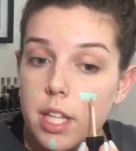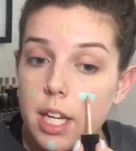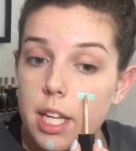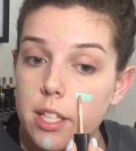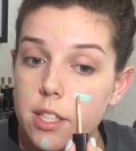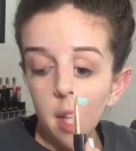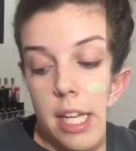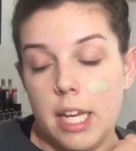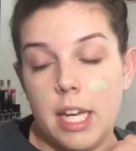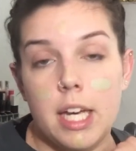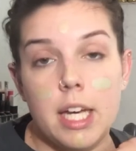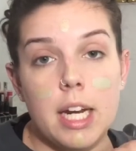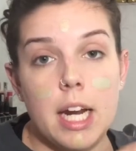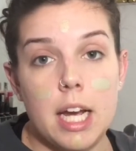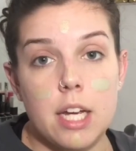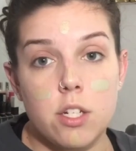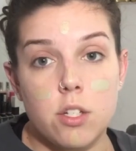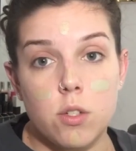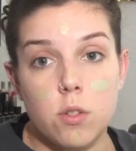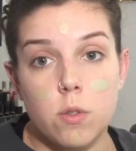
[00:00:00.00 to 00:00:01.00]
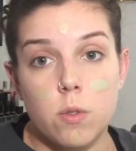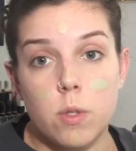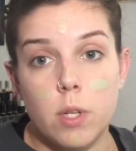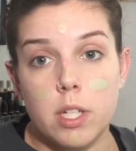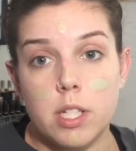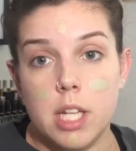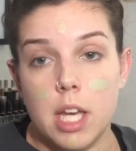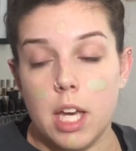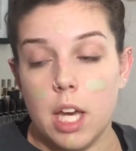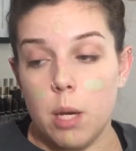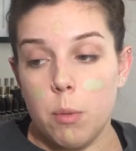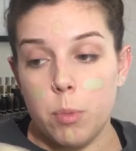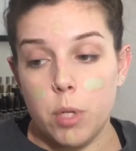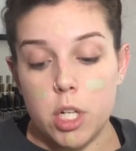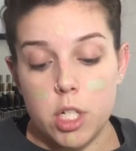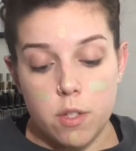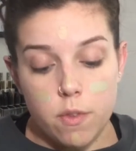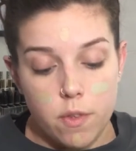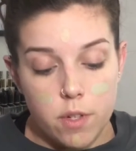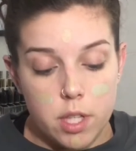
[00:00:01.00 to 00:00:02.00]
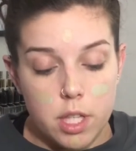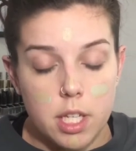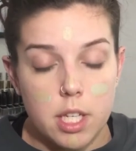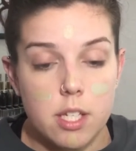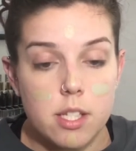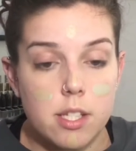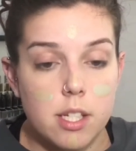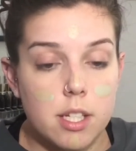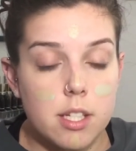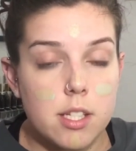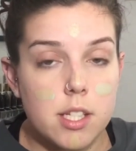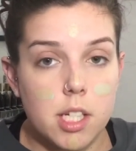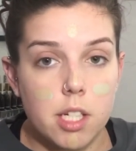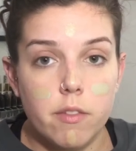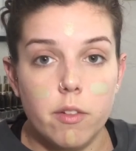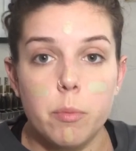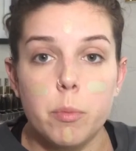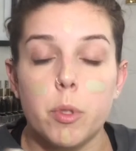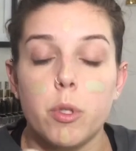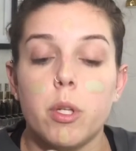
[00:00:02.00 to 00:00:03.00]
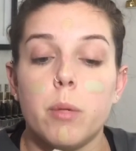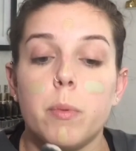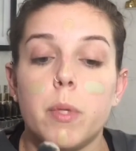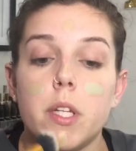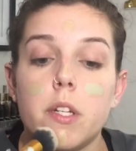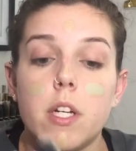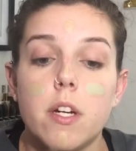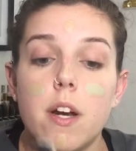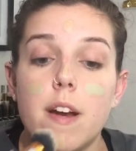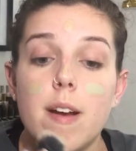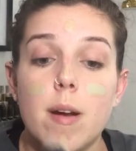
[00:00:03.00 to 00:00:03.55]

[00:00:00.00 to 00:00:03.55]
And then I do take a brush for this instead of a beauty blender,